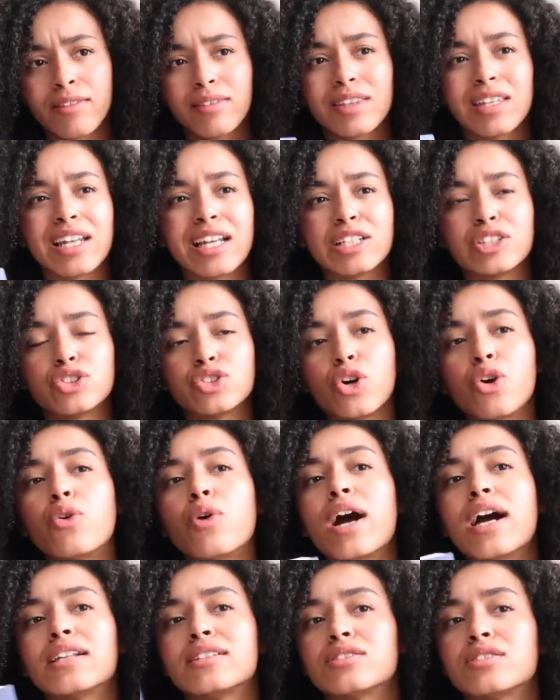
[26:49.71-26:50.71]
that I
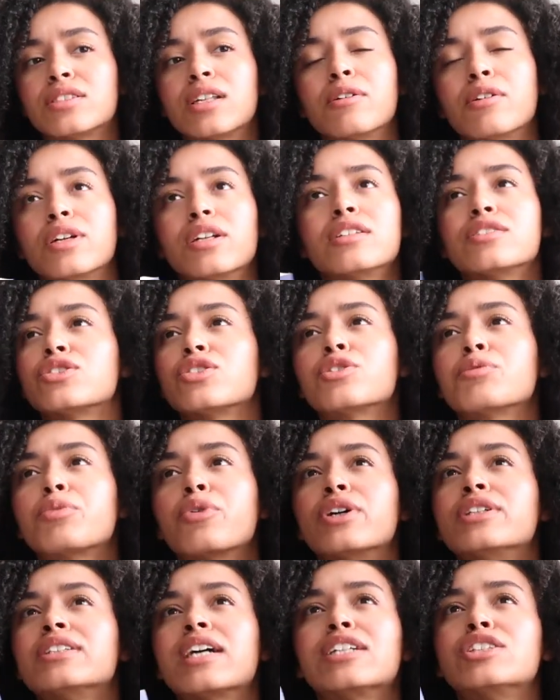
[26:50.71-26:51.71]
don't, at certain points,